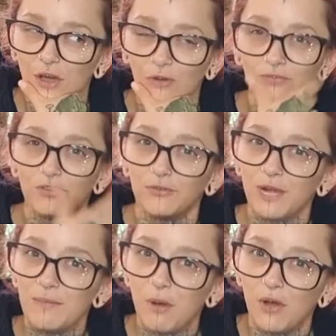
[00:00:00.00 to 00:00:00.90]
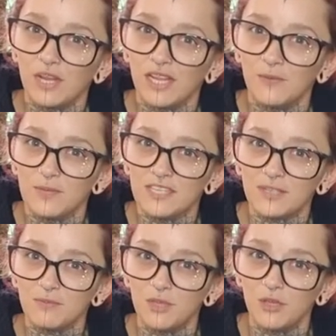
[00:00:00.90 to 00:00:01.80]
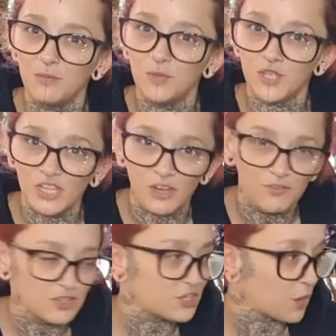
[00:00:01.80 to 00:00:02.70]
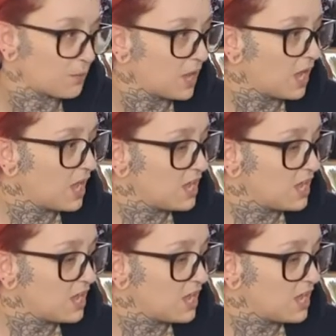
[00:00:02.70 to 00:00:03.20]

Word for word: of the repotting with some cute music over the top.